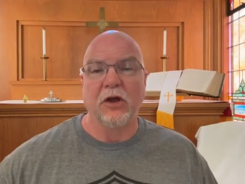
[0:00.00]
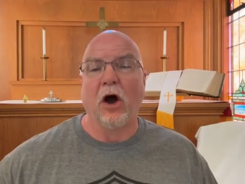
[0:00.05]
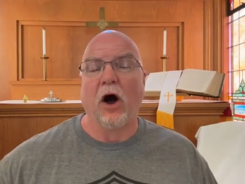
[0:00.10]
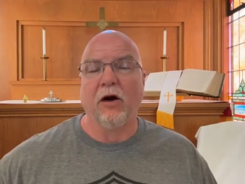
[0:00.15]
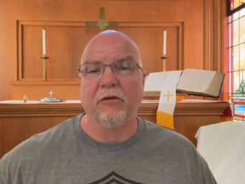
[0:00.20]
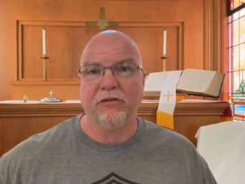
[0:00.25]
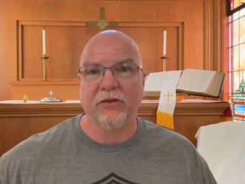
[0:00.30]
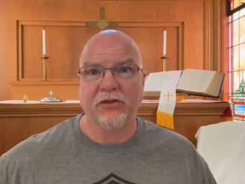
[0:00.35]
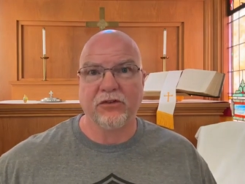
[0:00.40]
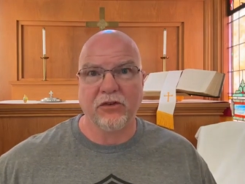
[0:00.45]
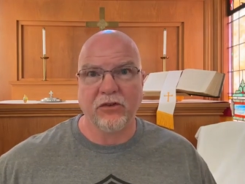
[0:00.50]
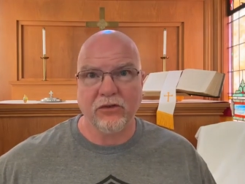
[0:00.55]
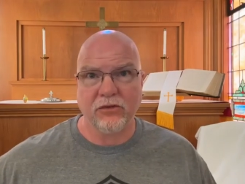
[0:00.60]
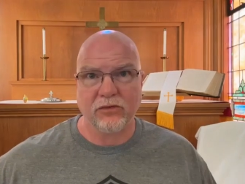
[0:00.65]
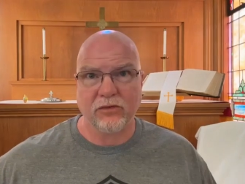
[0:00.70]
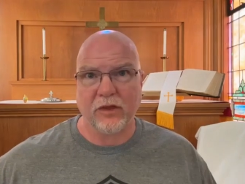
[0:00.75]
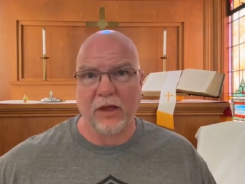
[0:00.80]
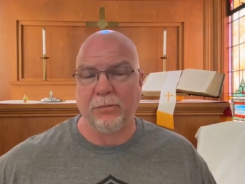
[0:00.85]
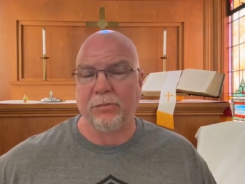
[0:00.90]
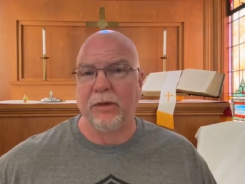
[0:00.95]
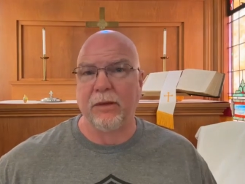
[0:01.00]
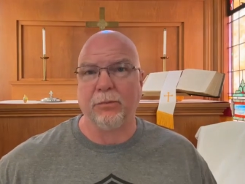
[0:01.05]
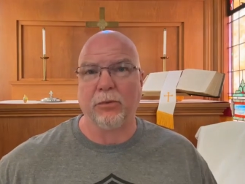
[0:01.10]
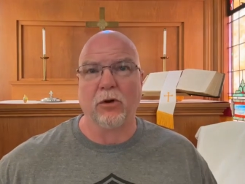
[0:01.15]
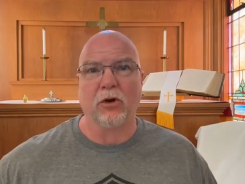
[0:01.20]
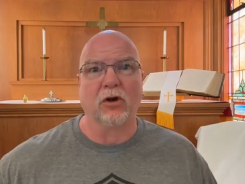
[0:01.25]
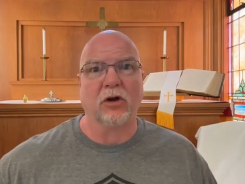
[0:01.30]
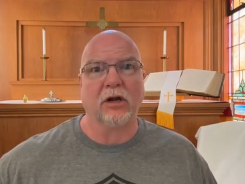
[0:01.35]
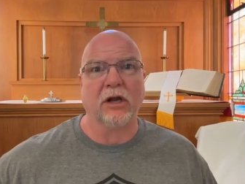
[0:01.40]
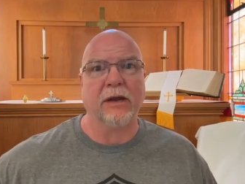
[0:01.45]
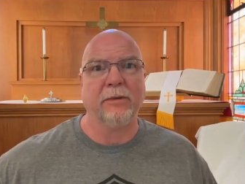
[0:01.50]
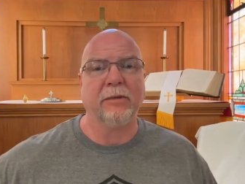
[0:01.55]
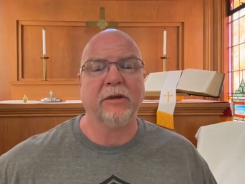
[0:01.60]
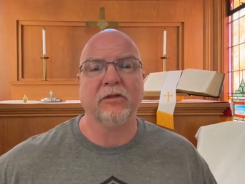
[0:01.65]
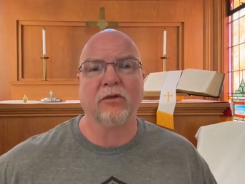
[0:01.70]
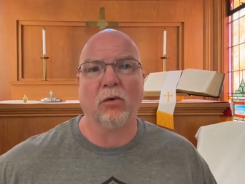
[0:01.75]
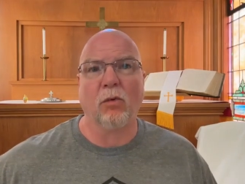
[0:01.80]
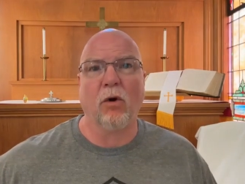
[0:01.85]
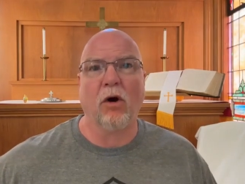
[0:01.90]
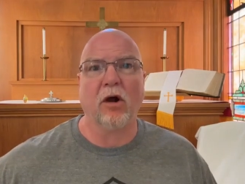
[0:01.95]
the offices that people are
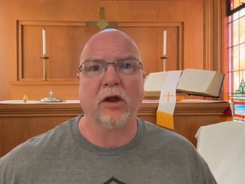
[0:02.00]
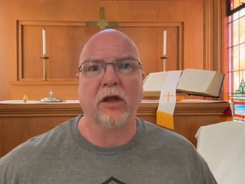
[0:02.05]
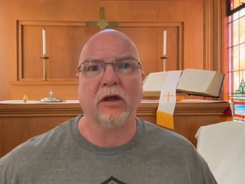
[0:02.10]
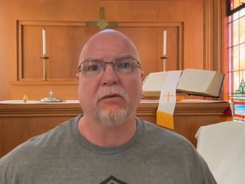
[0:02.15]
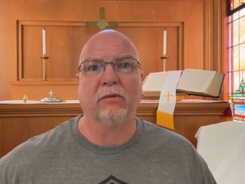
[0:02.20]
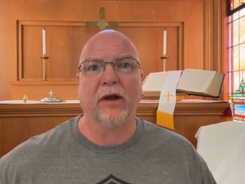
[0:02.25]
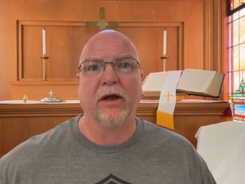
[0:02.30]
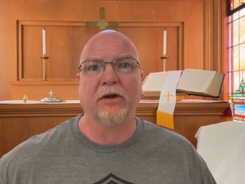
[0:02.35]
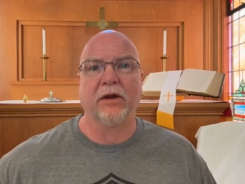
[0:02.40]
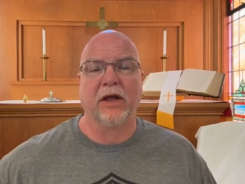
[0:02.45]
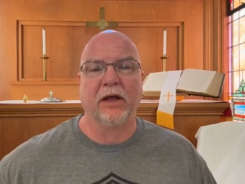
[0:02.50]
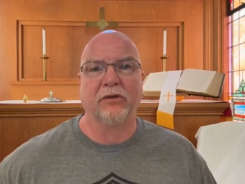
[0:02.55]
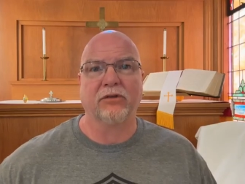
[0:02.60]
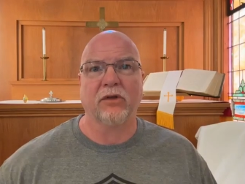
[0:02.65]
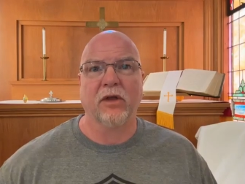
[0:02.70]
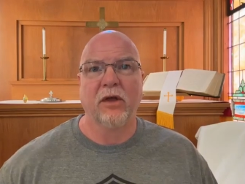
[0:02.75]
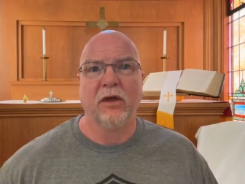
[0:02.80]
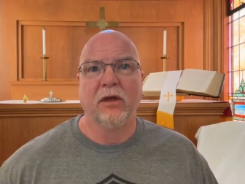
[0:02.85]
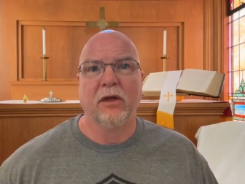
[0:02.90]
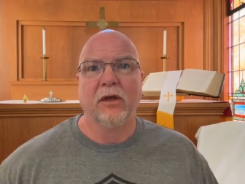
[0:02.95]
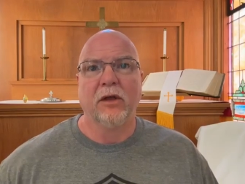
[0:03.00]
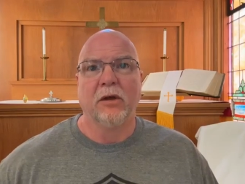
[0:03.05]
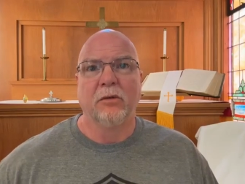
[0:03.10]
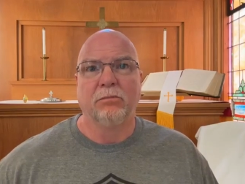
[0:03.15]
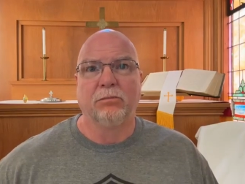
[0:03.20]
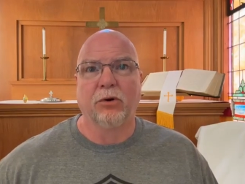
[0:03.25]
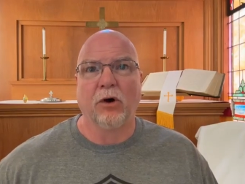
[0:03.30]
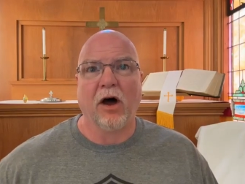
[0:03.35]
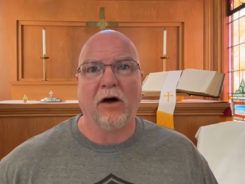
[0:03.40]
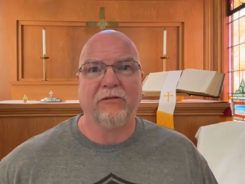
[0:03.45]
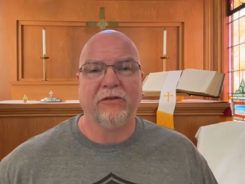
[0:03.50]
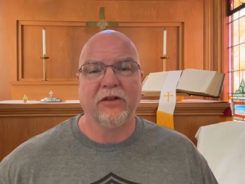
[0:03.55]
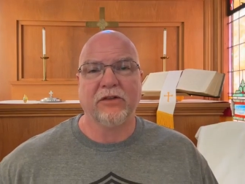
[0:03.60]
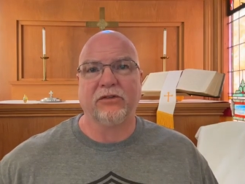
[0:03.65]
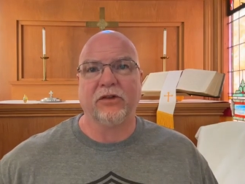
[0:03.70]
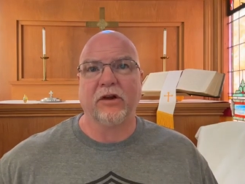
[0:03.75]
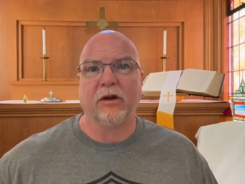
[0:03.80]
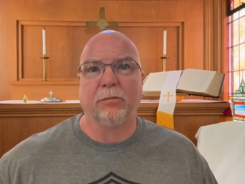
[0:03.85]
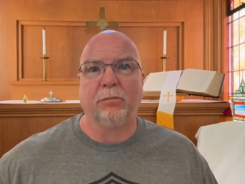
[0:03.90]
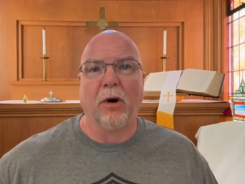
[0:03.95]
claiming they're walking around as
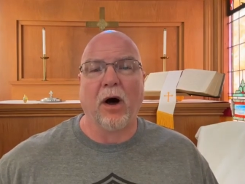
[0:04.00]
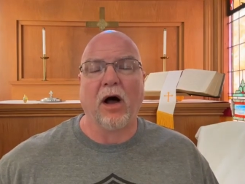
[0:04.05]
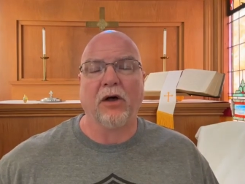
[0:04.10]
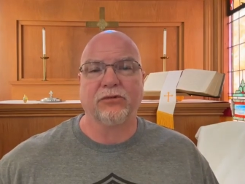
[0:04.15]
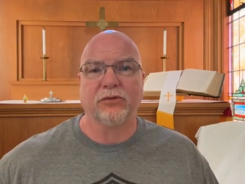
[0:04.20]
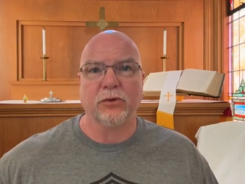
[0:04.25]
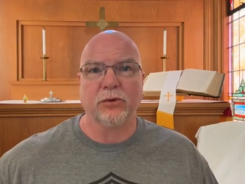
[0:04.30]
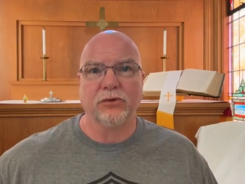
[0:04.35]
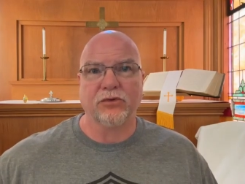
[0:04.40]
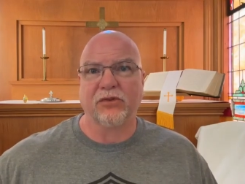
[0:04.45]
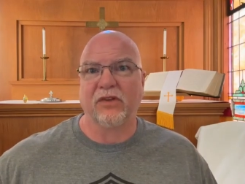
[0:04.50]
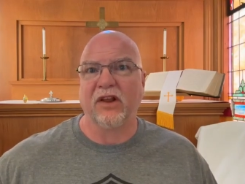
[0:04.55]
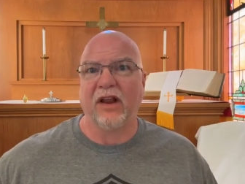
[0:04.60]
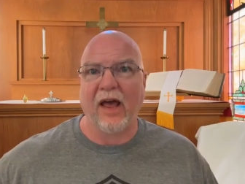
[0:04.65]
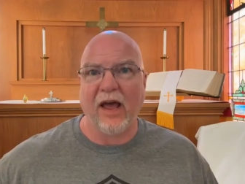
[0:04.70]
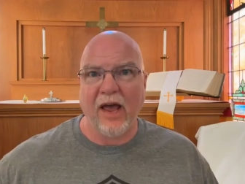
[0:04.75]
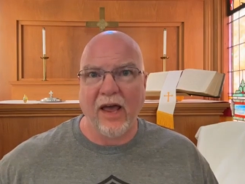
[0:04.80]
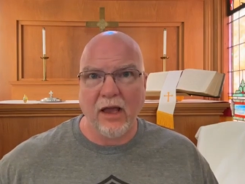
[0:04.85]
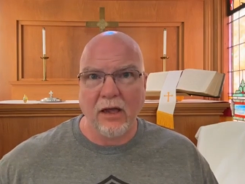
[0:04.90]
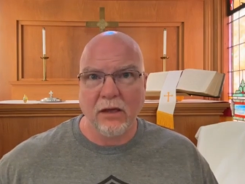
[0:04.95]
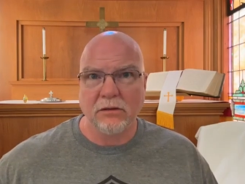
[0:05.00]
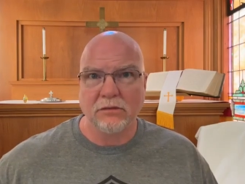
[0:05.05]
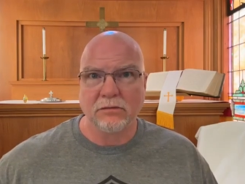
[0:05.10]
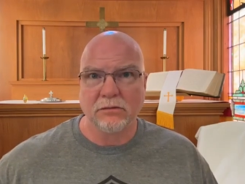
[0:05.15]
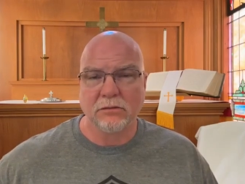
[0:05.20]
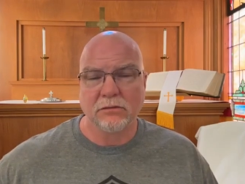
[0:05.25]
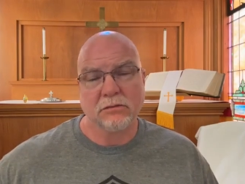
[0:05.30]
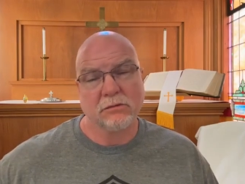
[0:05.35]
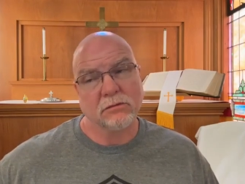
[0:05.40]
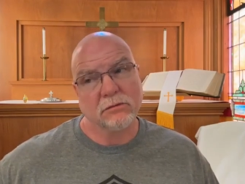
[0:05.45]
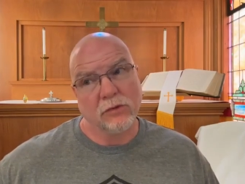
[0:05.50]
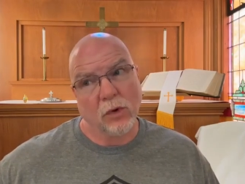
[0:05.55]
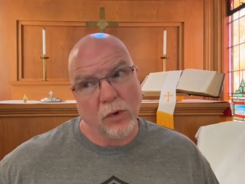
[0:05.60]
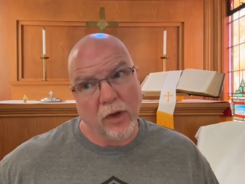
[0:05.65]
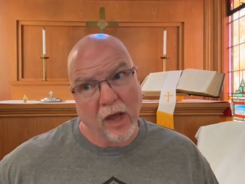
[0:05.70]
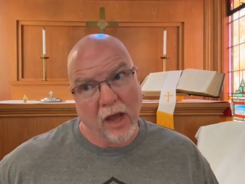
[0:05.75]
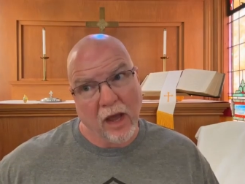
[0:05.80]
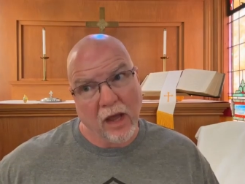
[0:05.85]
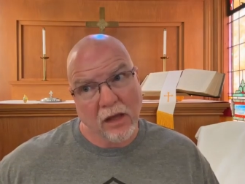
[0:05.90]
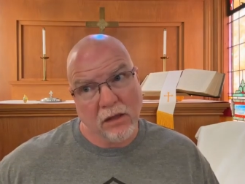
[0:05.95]
prophets and apostles today.
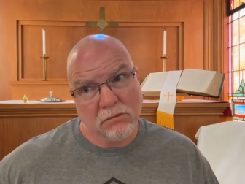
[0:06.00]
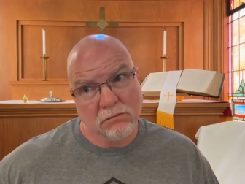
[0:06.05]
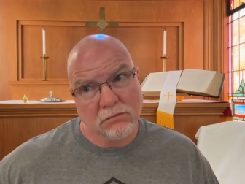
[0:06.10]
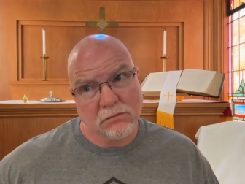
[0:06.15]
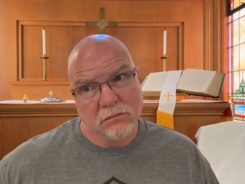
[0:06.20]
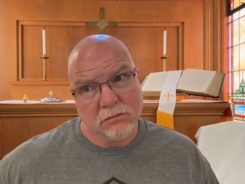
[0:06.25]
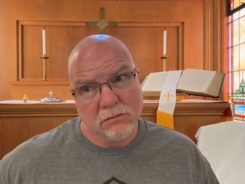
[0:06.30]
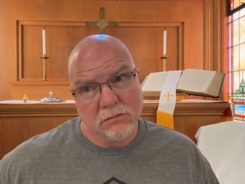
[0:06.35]
Okay?